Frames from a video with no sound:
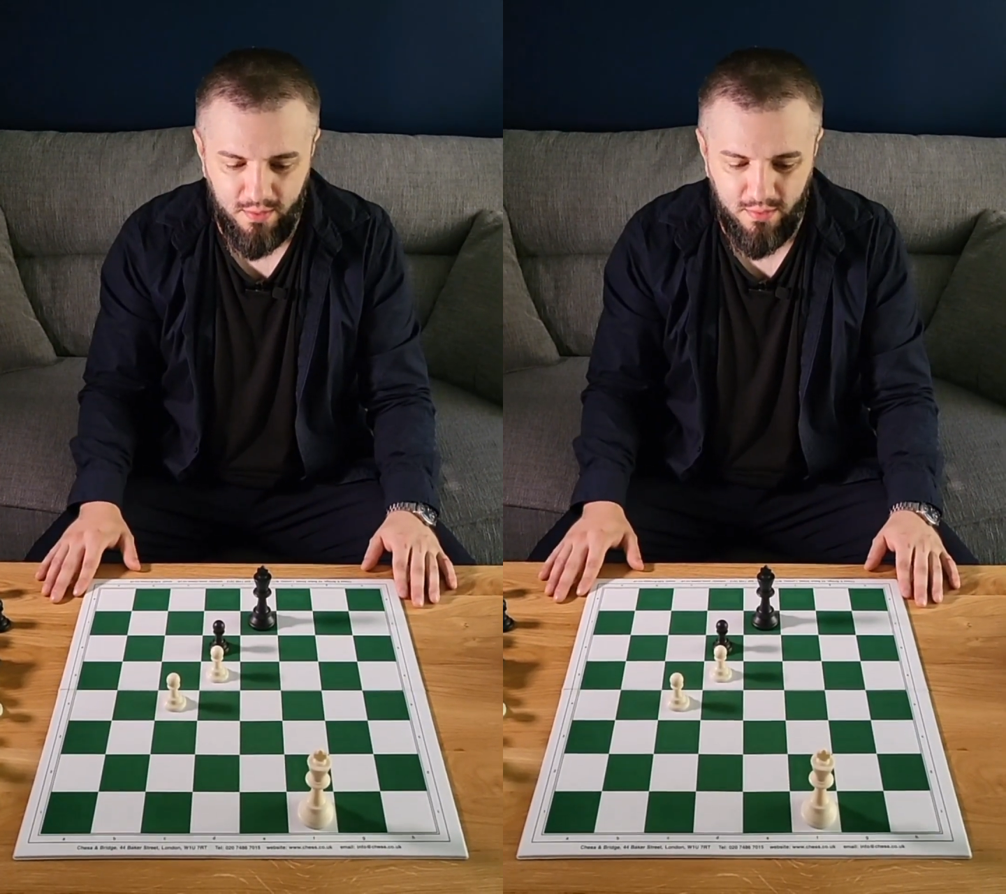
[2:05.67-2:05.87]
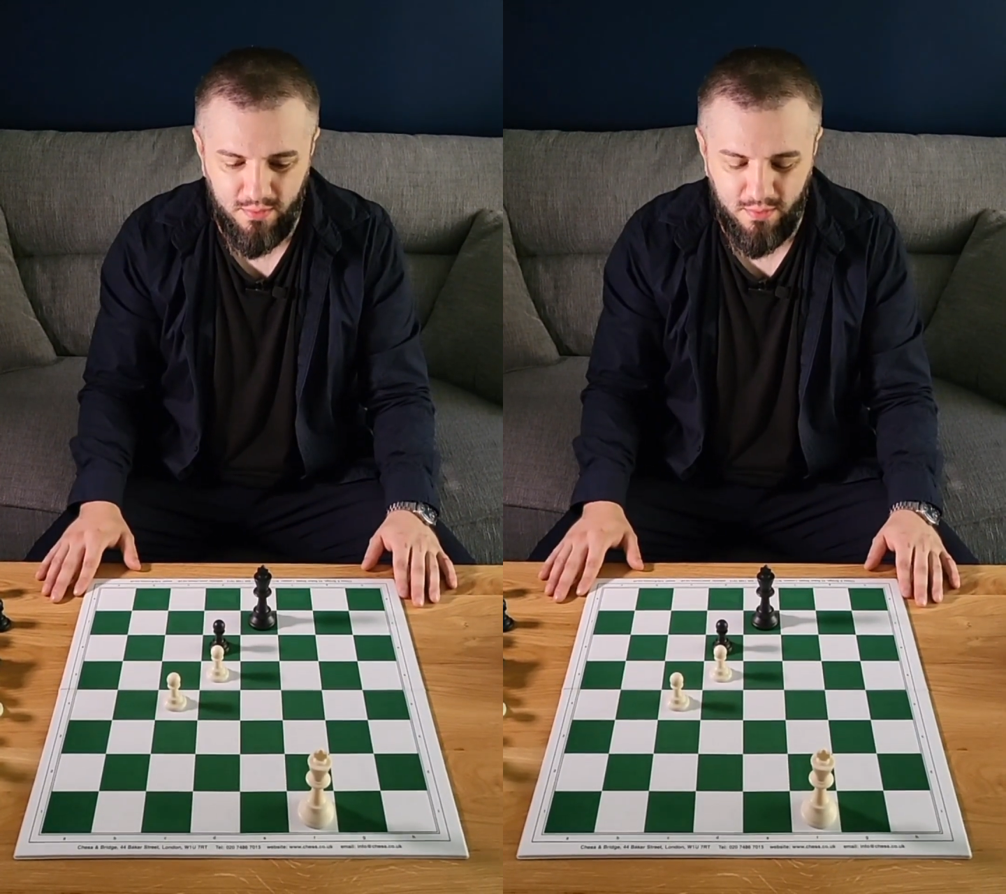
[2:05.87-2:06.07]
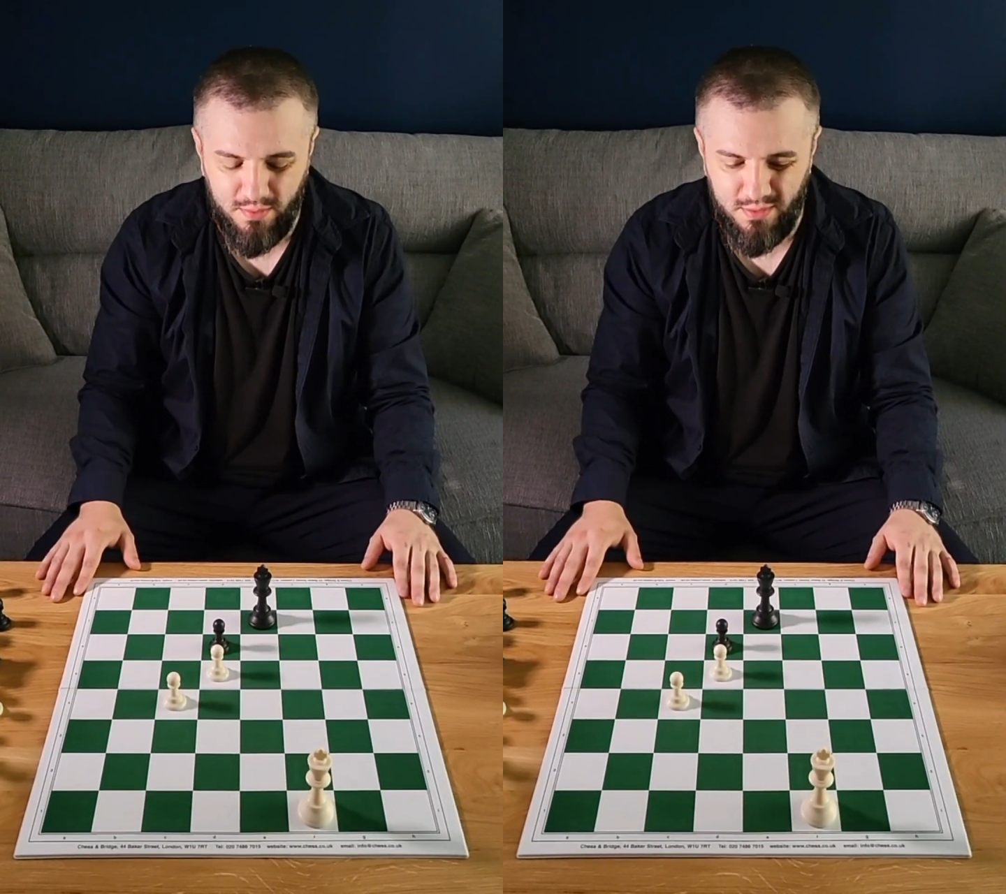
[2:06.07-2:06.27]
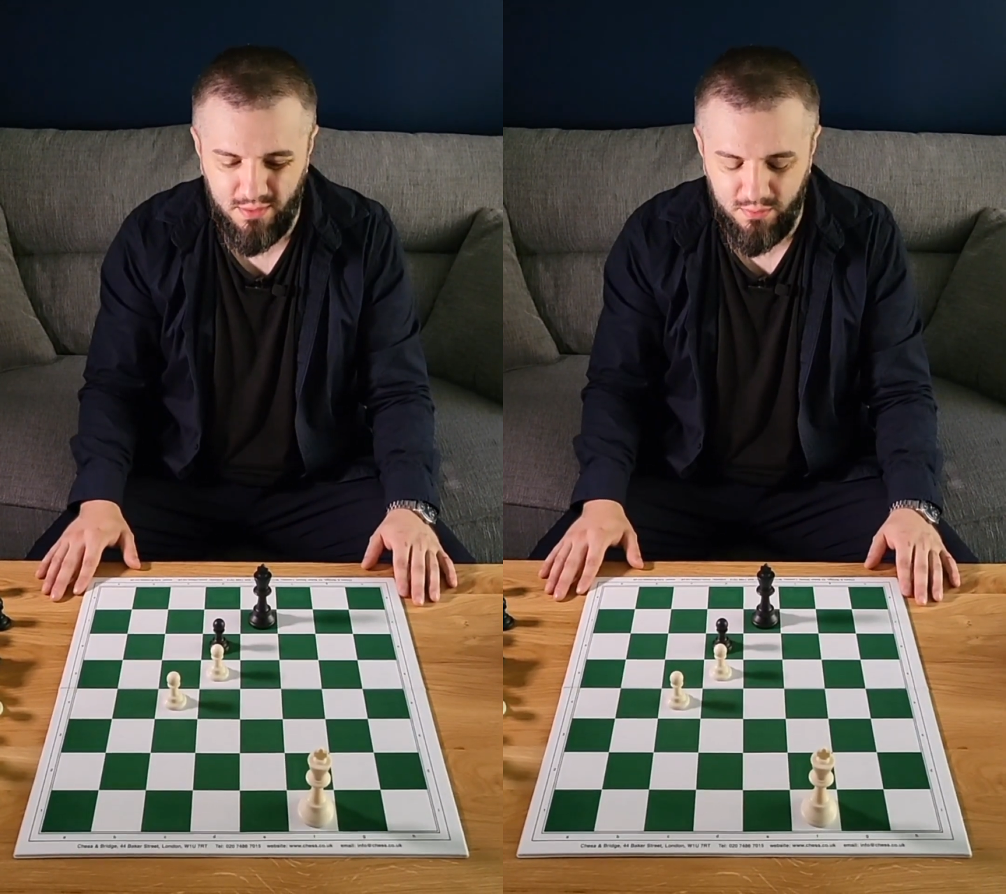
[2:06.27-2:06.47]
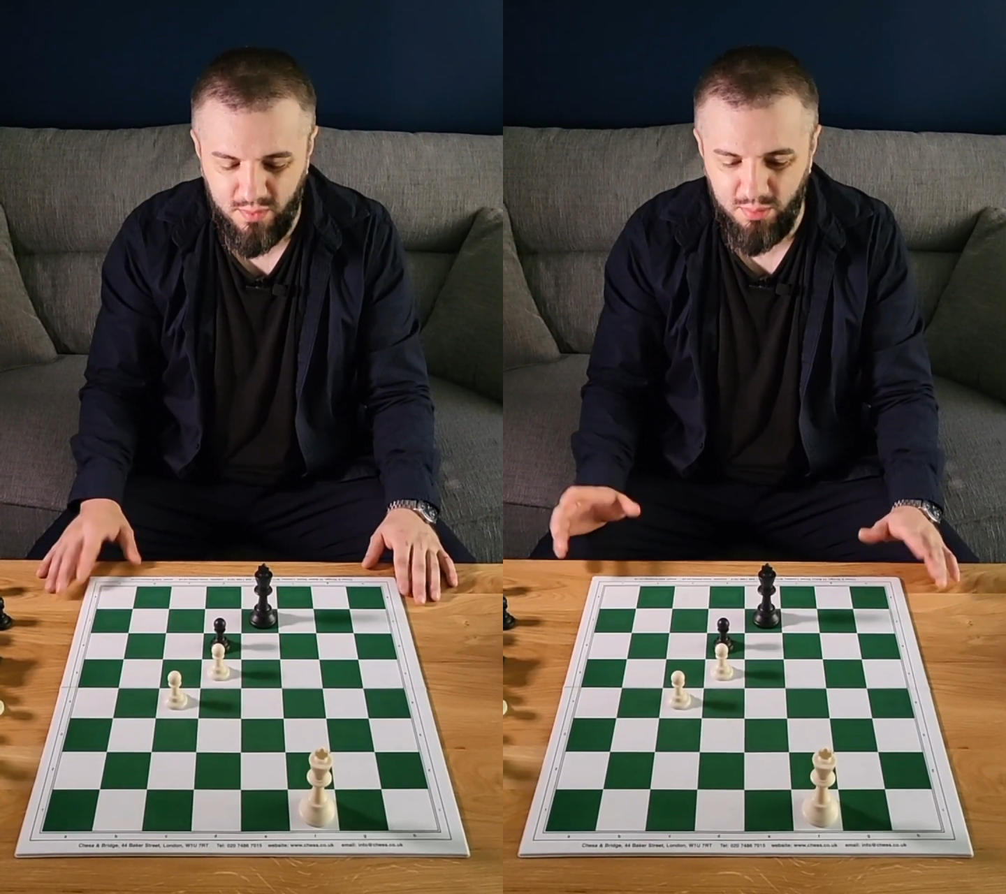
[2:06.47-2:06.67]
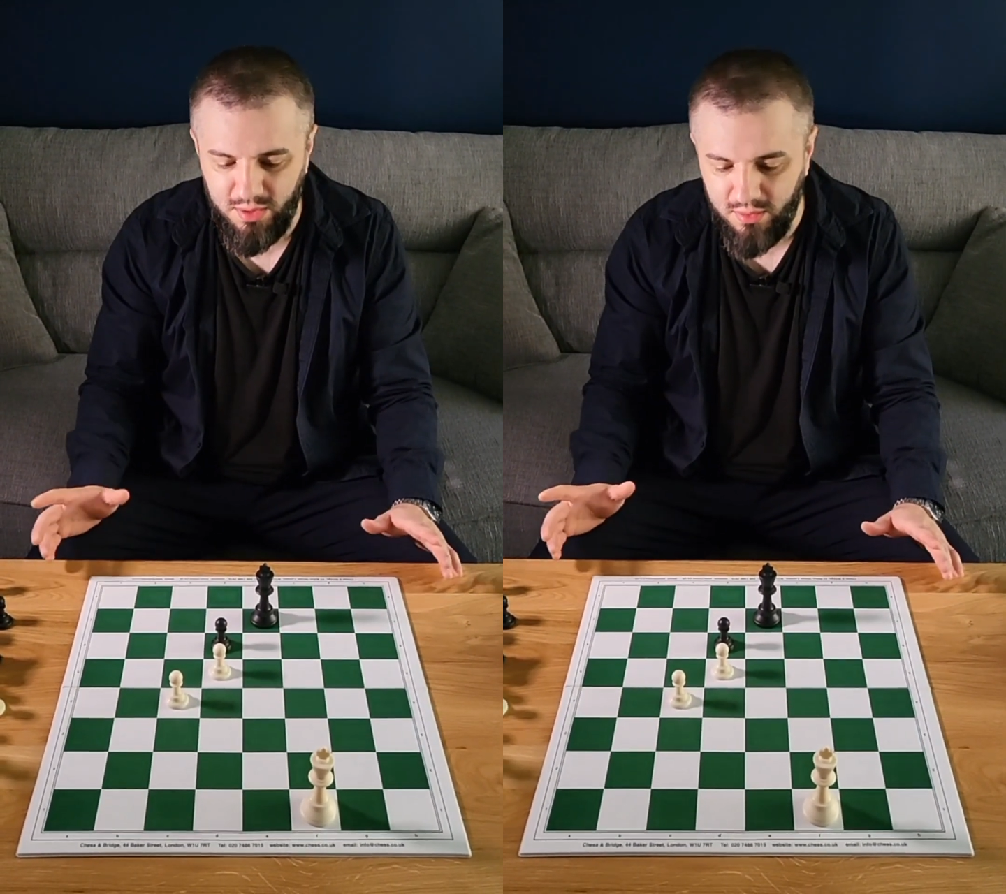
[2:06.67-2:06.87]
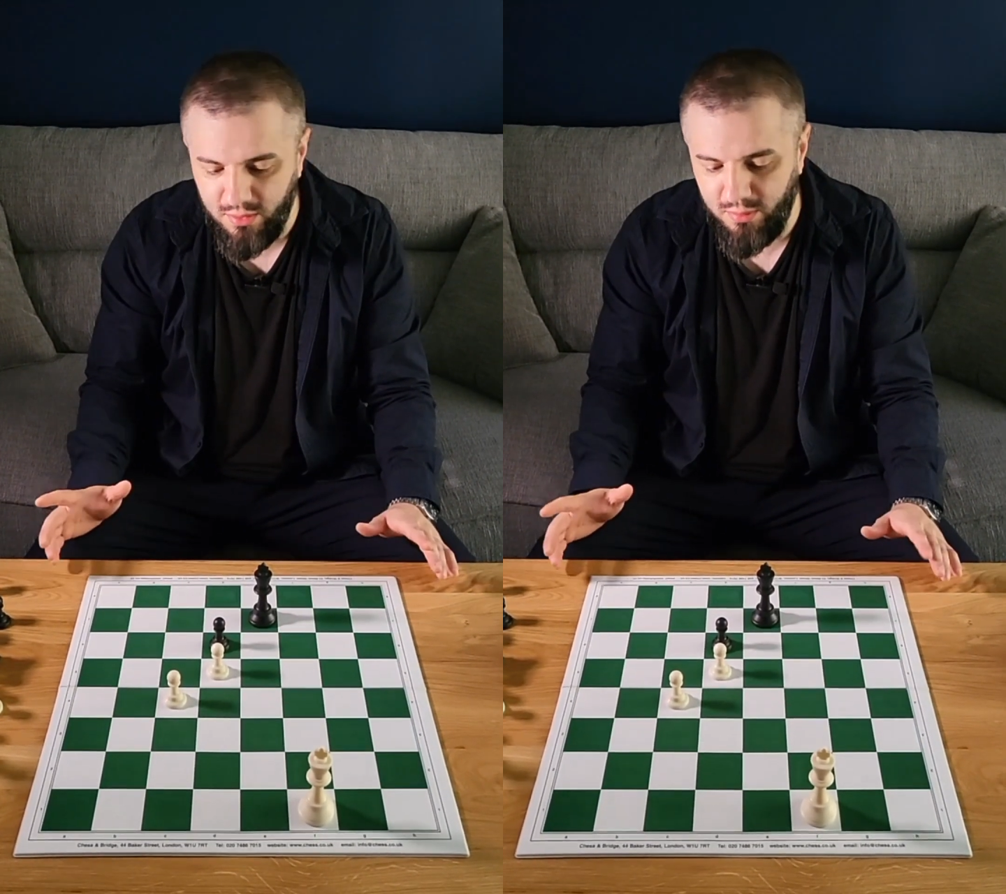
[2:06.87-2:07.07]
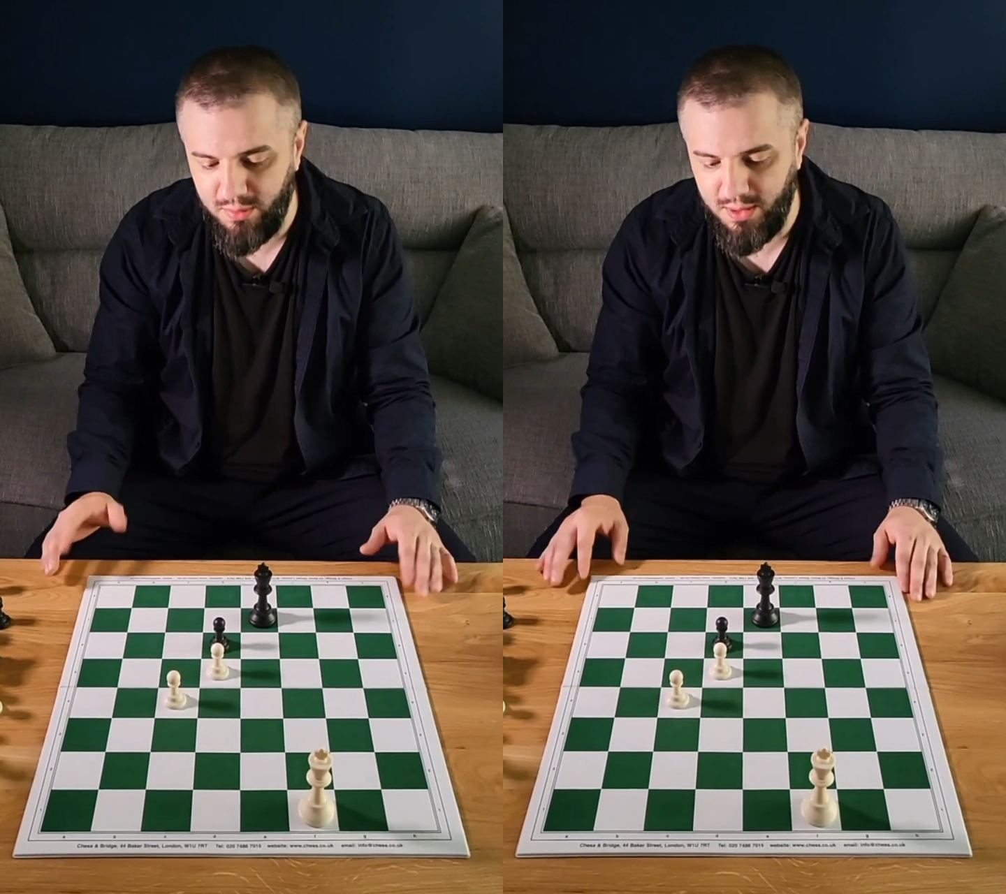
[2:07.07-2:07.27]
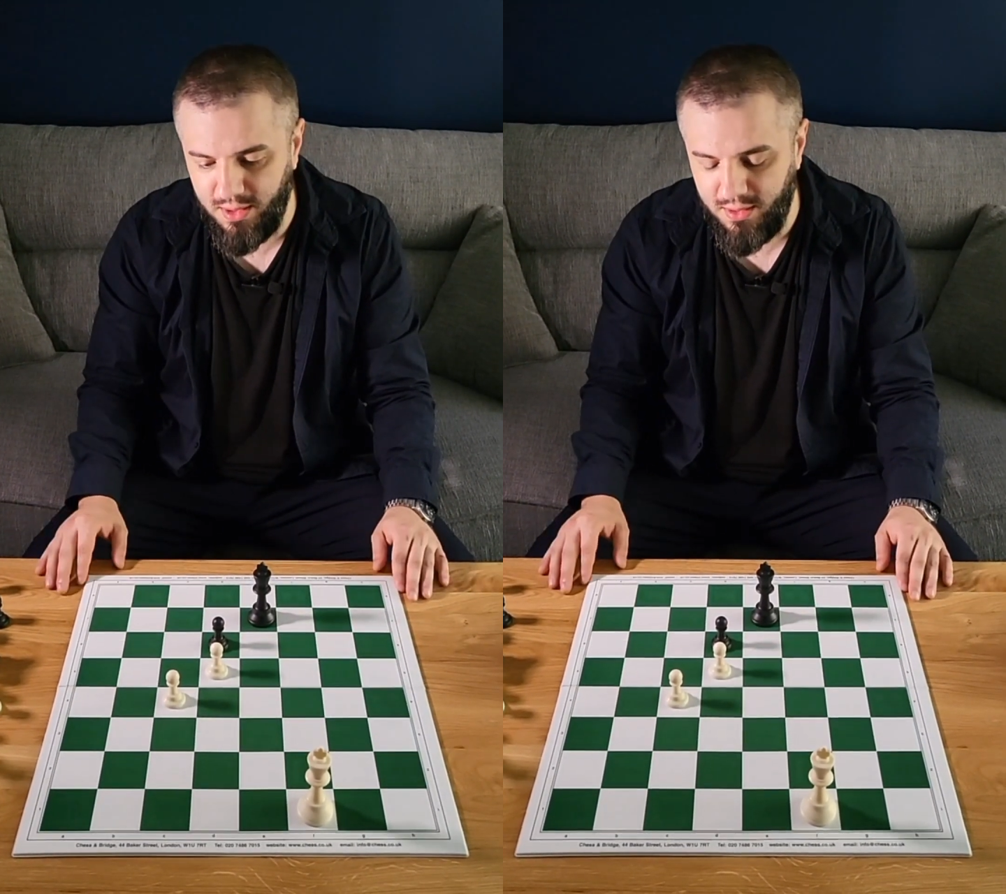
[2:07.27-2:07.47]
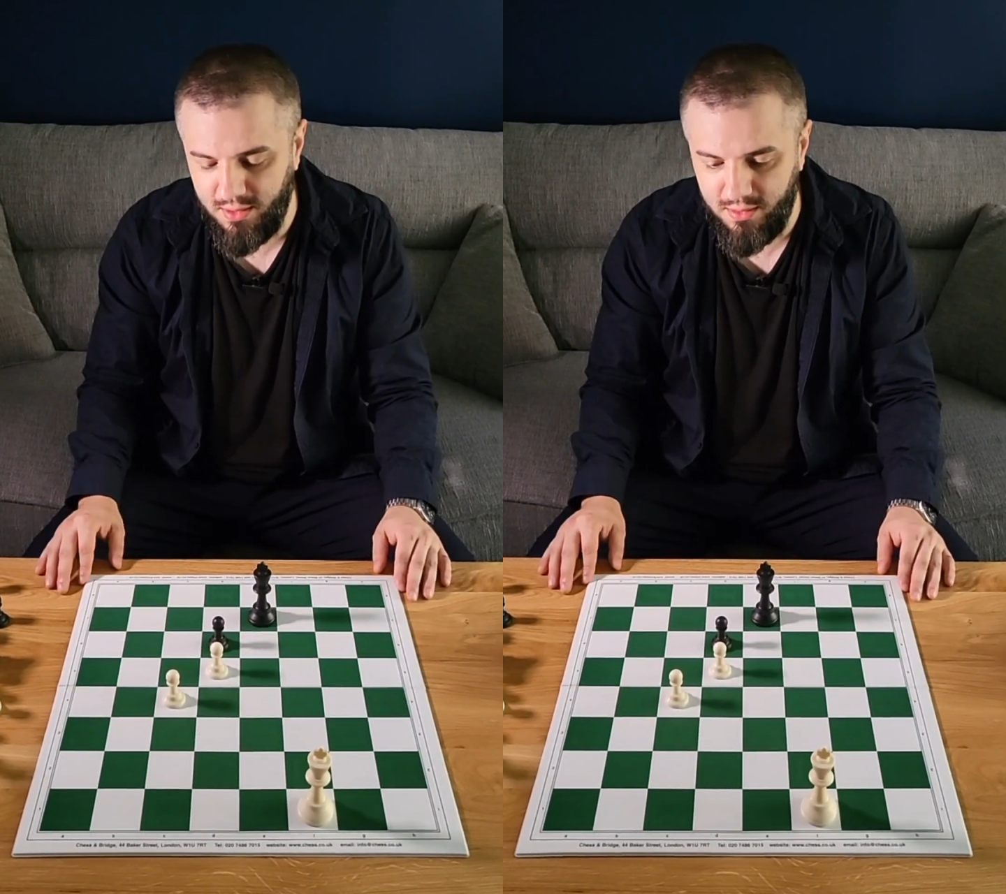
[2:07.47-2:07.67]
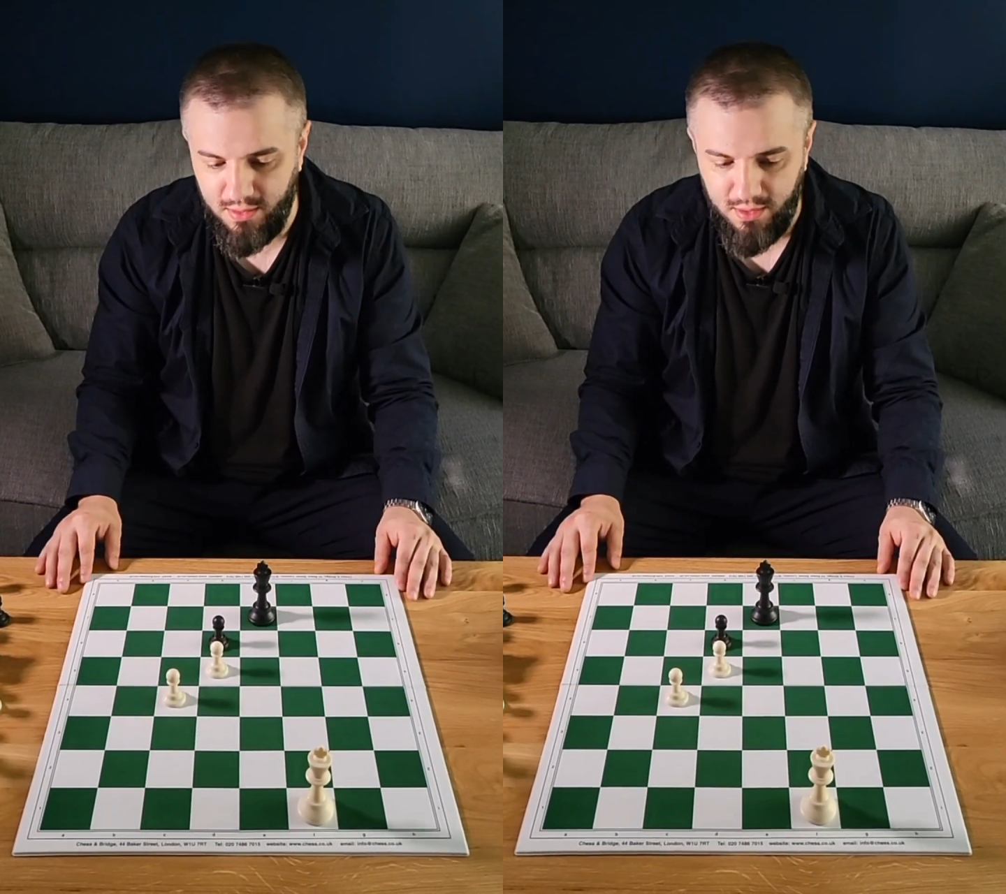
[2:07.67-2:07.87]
It does sound a bit complicated,